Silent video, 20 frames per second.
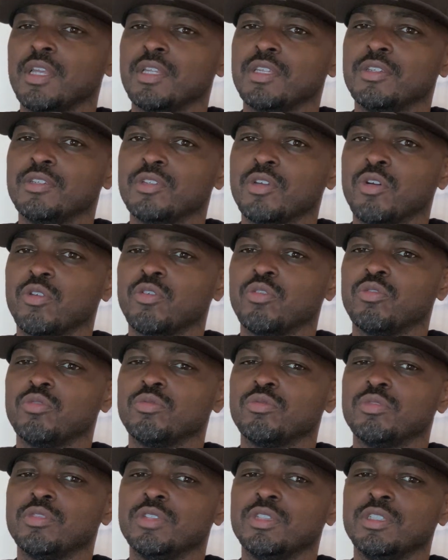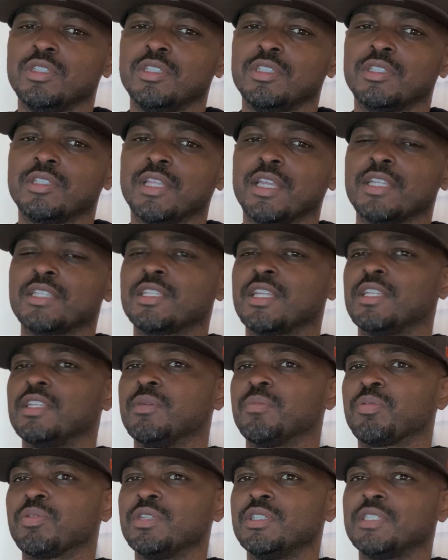you know, the things that
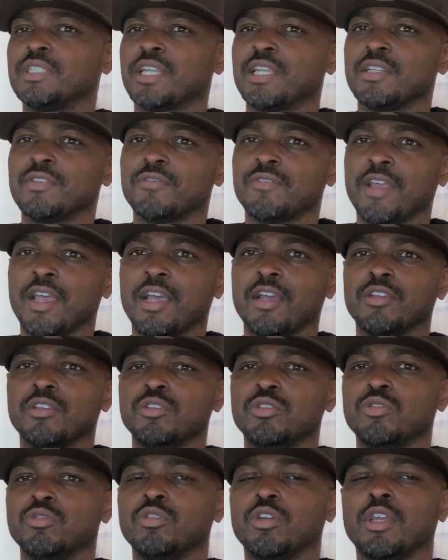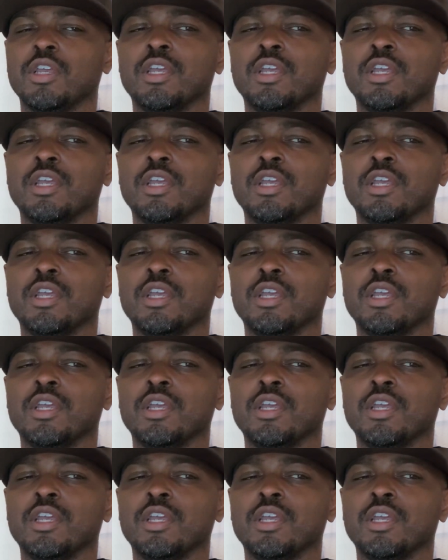depreciate in value